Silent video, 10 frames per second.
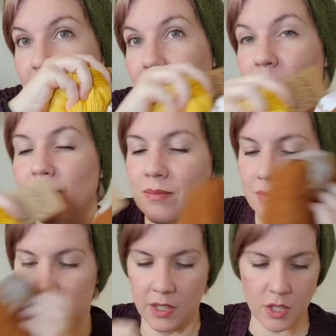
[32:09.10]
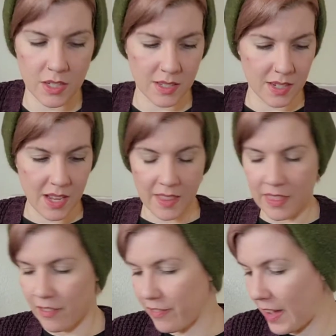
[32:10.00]
Yeah, they're just,
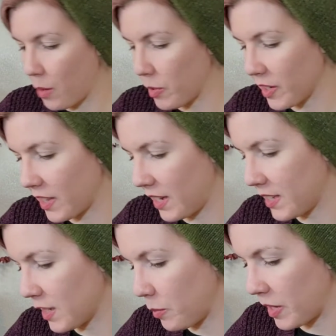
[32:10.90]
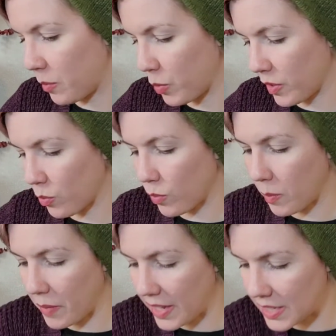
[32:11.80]
the fabric that it's coming up with
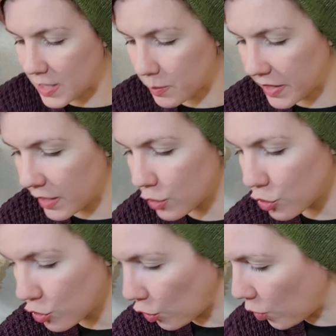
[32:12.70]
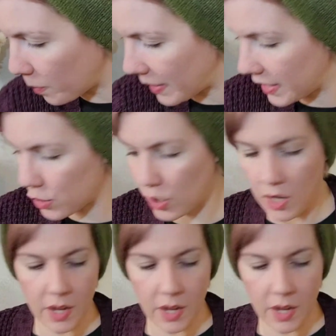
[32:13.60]
reminds me so much